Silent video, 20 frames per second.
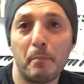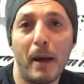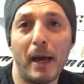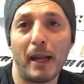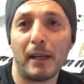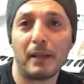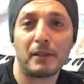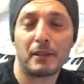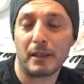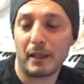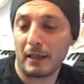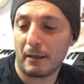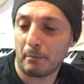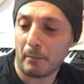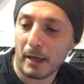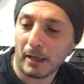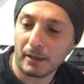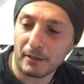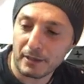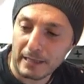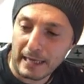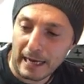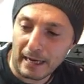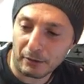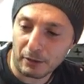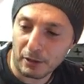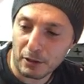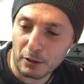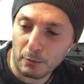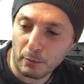balanced in, balanced
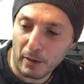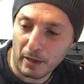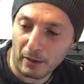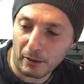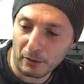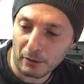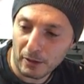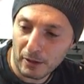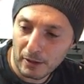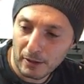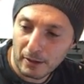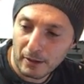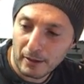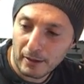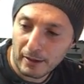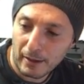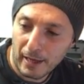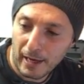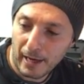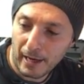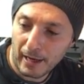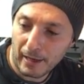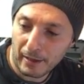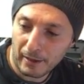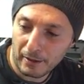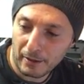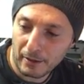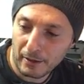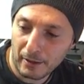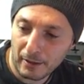out as well.
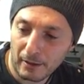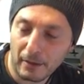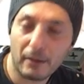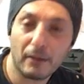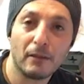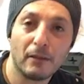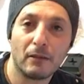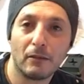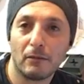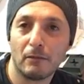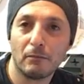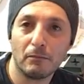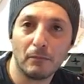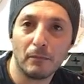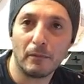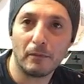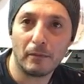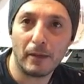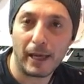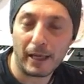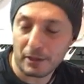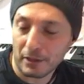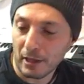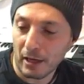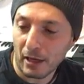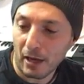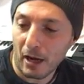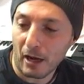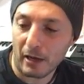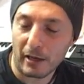And
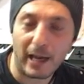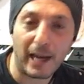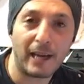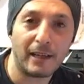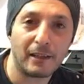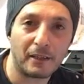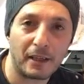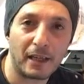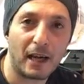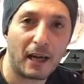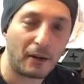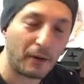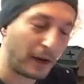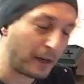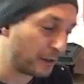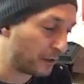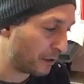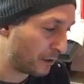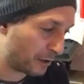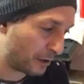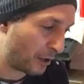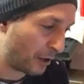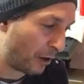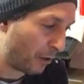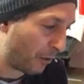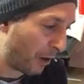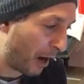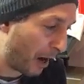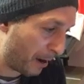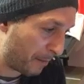XLR and TRS.
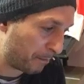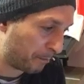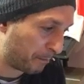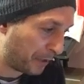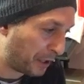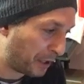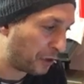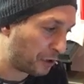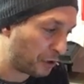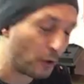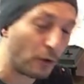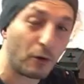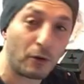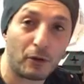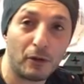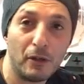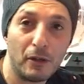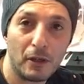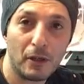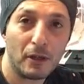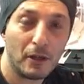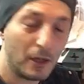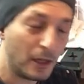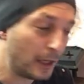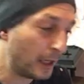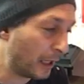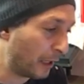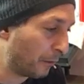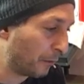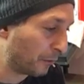So I'm pretty sure
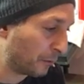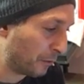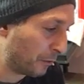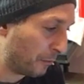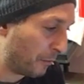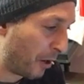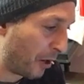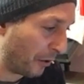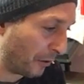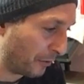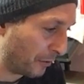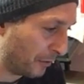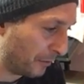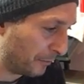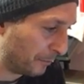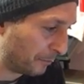it will do both.